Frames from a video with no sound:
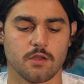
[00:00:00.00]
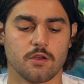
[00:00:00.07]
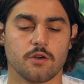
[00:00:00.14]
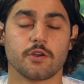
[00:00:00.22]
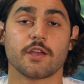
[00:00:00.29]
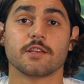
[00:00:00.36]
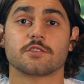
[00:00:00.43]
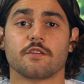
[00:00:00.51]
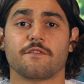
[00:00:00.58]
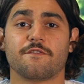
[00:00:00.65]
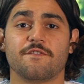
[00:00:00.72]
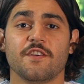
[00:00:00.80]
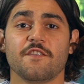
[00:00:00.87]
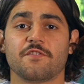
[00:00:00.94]
Okay, so
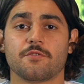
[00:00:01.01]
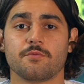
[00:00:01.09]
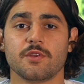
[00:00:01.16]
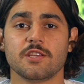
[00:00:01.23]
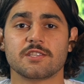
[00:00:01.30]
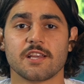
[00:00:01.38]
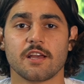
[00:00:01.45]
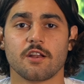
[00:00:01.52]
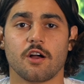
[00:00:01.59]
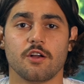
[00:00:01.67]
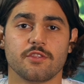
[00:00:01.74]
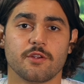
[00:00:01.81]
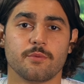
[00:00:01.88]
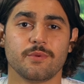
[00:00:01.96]
fifth reset
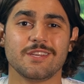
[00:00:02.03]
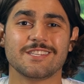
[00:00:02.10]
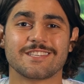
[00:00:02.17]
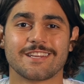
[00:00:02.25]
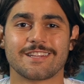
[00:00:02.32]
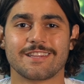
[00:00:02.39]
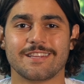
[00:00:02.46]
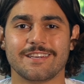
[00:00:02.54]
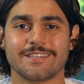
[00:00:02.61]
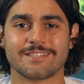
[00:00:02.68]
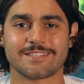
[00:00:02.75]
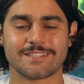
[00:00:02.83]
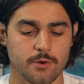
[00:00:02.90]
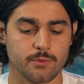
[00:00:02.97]
on the reset
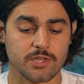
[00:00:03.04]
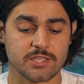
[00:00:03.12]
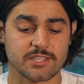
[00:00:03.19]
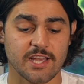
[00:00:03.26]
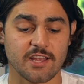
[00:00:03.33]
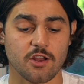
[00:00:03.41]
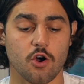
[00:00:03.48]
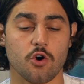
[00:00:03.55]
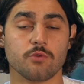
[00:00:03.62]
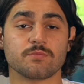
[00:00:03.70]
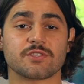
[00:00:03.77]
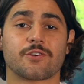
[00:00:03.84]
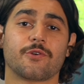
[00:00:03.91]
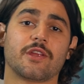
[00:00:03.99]
list, reset home
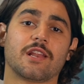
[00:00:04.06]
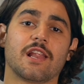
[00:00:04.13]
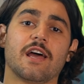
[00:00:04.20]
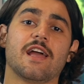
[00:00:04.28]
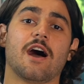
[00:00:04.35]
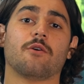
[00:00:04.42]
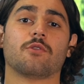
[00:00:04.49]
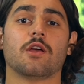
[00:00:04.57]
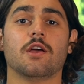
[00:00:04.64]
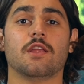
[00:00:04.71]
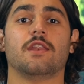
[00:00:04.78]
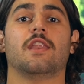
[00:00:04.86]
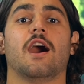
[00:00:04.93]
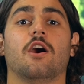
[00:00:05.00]
screen layout.
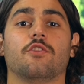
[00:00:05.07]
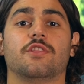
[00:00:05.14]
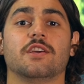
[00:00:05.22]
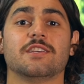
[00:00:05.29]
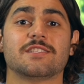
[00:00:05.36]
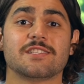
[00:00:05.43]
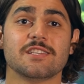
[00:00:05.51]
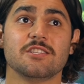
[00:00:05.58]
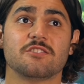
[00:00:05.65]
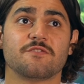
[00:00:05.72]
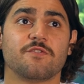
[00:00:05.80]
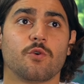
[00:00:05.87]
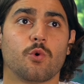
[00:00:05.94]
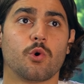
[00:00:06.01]
Now this
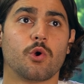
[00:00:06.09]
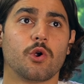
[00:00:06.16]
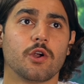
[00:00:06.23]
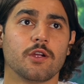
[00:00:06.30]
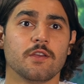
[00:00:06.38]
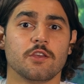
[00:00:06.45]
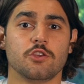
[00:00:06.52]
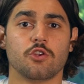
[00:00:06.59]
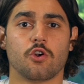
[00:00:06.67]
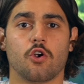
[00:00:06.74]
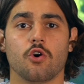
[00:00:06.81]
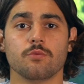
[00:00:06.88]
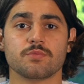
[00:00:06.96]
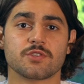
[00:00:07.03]
is for your
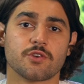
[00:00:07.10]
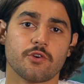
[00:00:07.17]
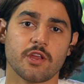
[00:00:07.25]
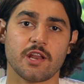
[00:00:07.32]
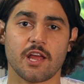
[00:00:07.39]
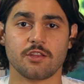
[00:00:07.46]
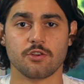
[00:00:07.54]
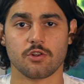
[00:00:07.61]
home screen and your